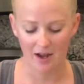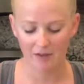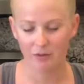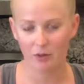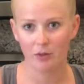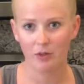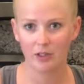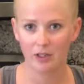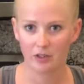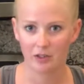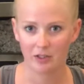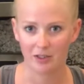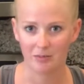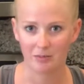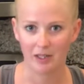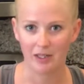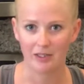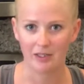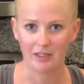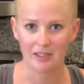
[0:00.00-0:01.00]
I've already cooked
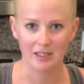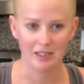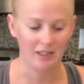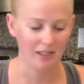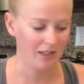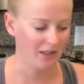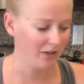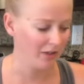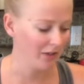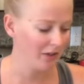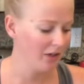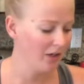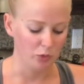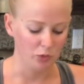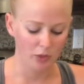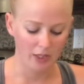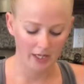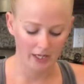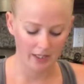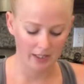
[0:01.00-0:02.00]
mine. It's in here,
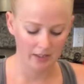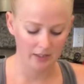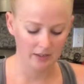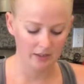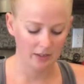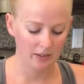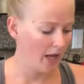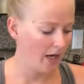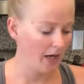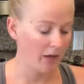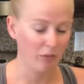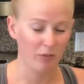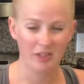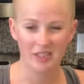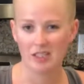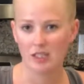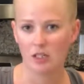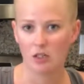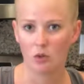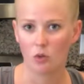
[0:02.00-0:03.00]
drained, and I
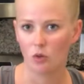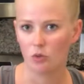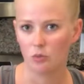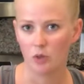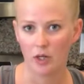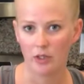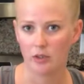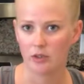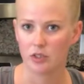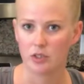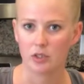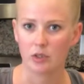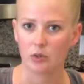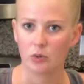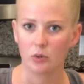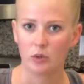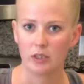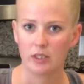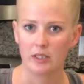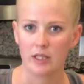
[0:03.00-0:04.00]
rinsed it in cold water just to
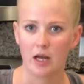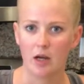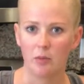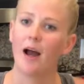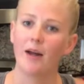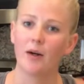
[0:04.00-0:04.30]
cool it down.